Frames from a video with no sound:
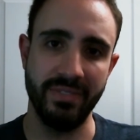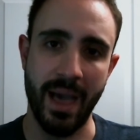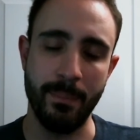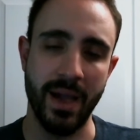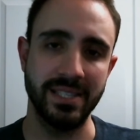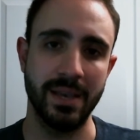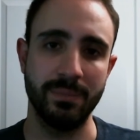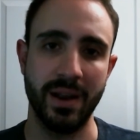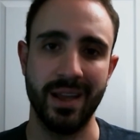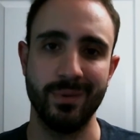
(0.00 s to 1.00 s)
that
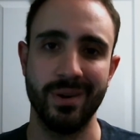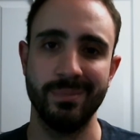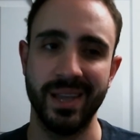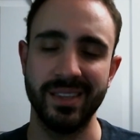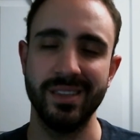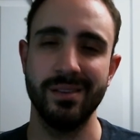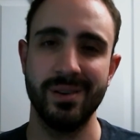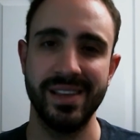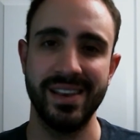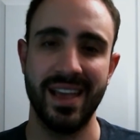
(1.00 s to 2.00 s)
mindset right now where I'm like, you know
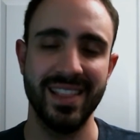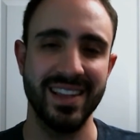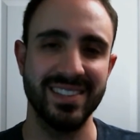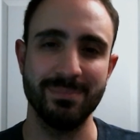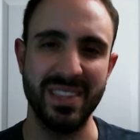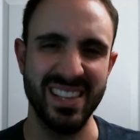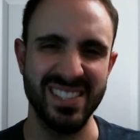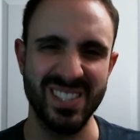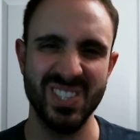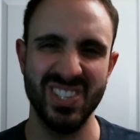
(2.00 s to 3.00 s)
what, I'd like to be
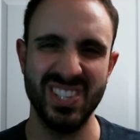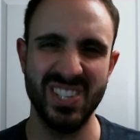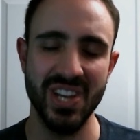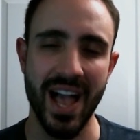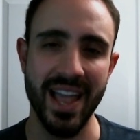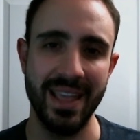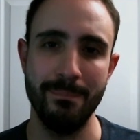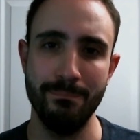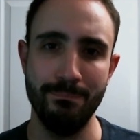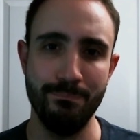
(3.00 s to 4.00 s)
this
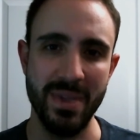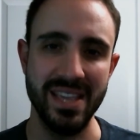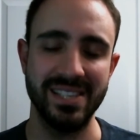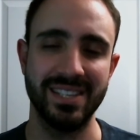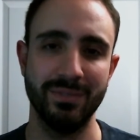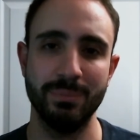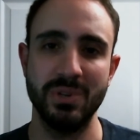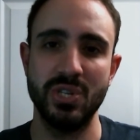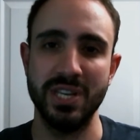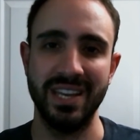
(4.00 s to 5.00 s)
giant beast of a
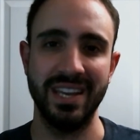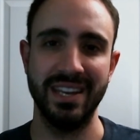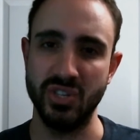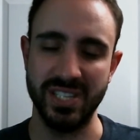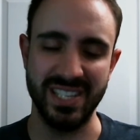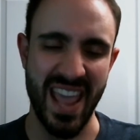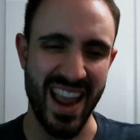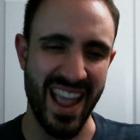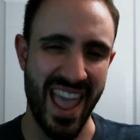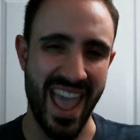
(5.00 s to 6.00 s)
machine and just
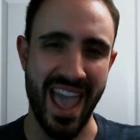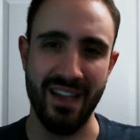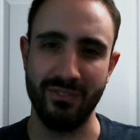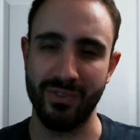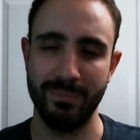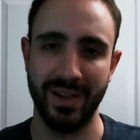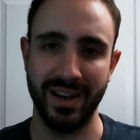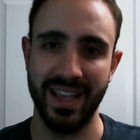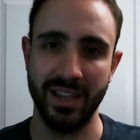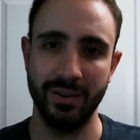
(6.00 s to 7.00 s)
take
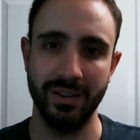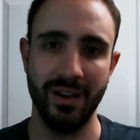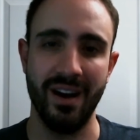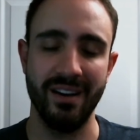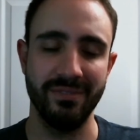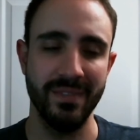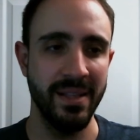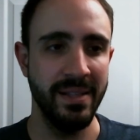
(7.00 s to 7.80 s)
everybody I could off,